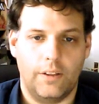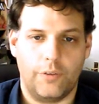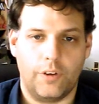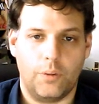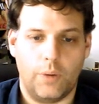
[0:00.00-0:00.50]

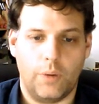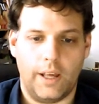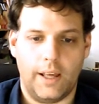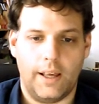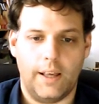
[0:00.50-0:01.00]
the
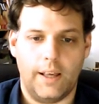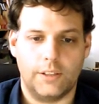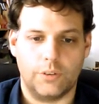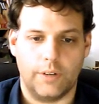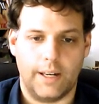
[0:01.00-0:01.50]
firmware?
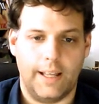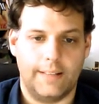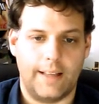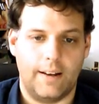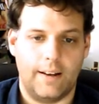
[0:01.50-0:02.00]
Scroll down here,
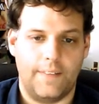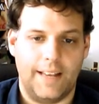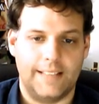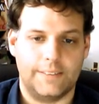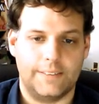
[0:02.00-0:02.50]
download the
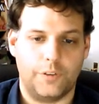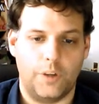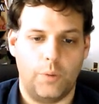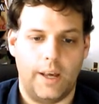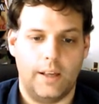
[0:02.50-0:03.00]
latest
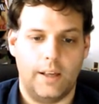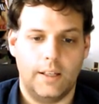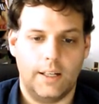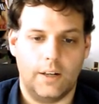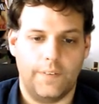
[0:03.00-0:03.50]
firmware,
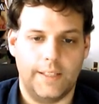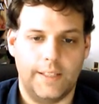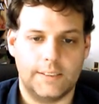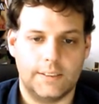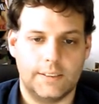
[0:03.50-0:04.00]
click on
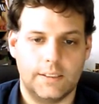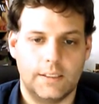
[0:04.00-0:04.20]
this,